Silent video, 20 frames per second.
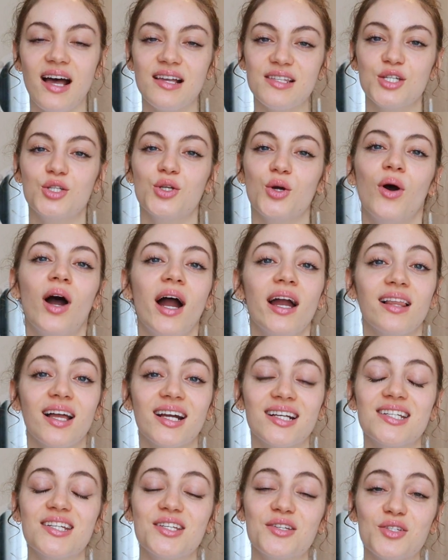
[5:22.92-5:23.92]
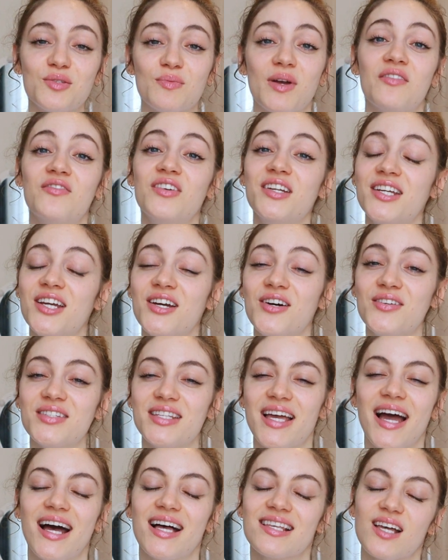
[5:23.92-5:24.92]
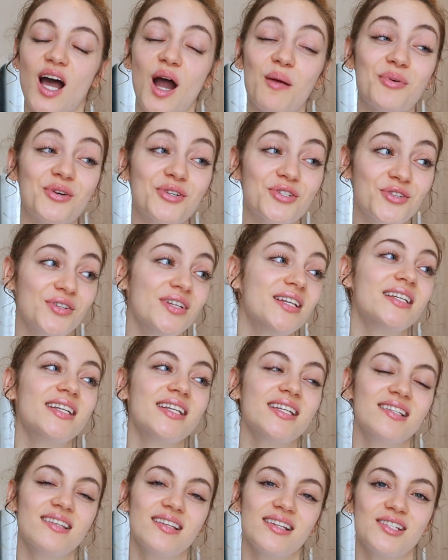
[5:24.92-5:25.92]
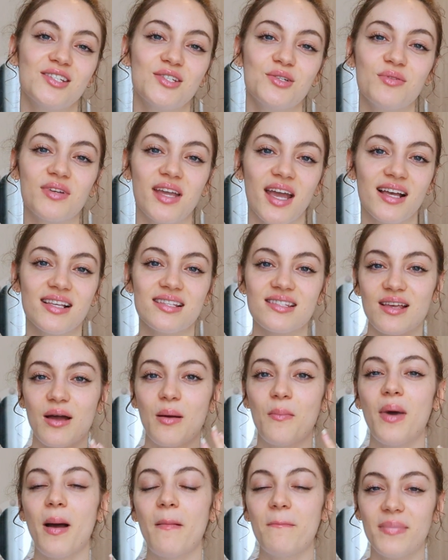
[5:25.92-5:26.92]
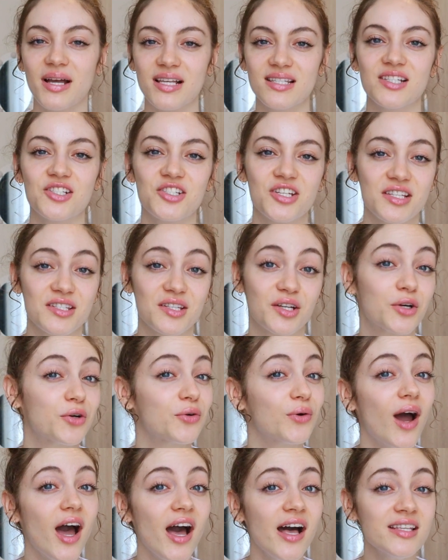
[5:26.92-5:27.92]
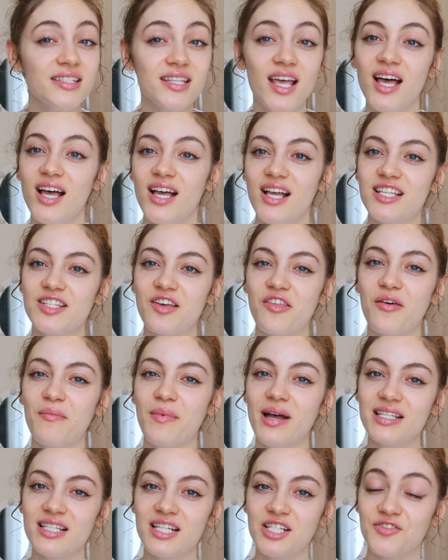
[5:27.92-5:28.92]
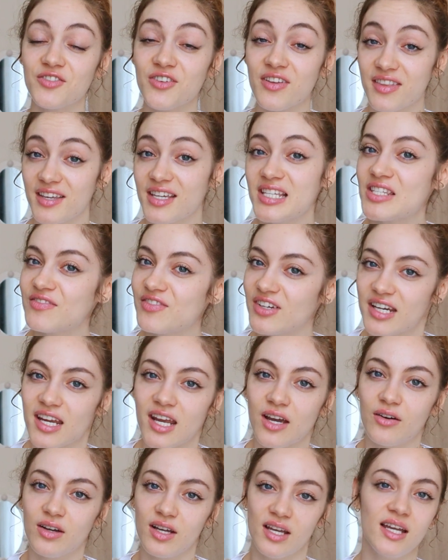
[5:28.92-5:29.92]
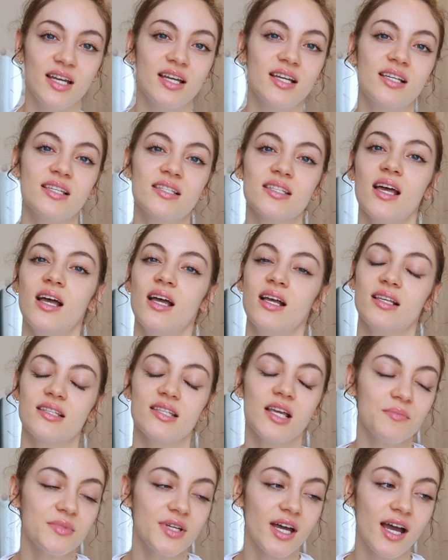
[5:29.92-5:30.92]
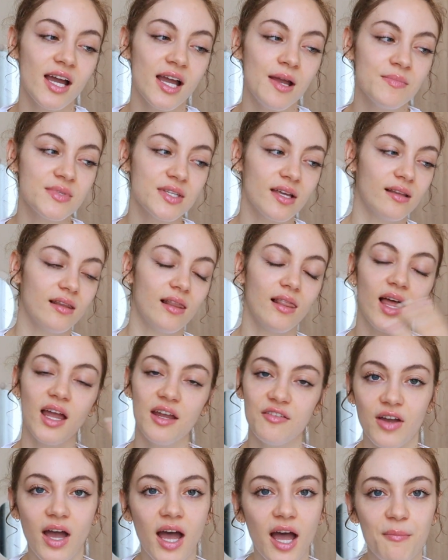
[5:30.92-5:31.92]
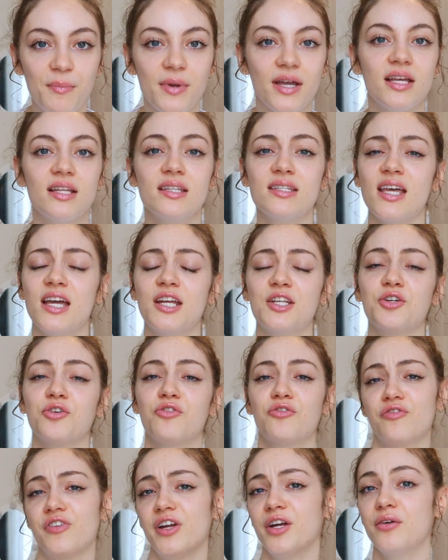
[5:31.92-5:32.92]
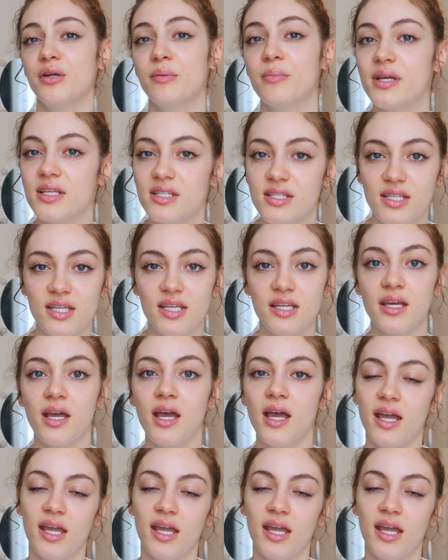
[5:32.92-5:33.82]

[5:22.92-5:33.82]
As you know, I like to use my videos as opportunities to get some messages across. So the message for this video is sometimes life happens and you're very busy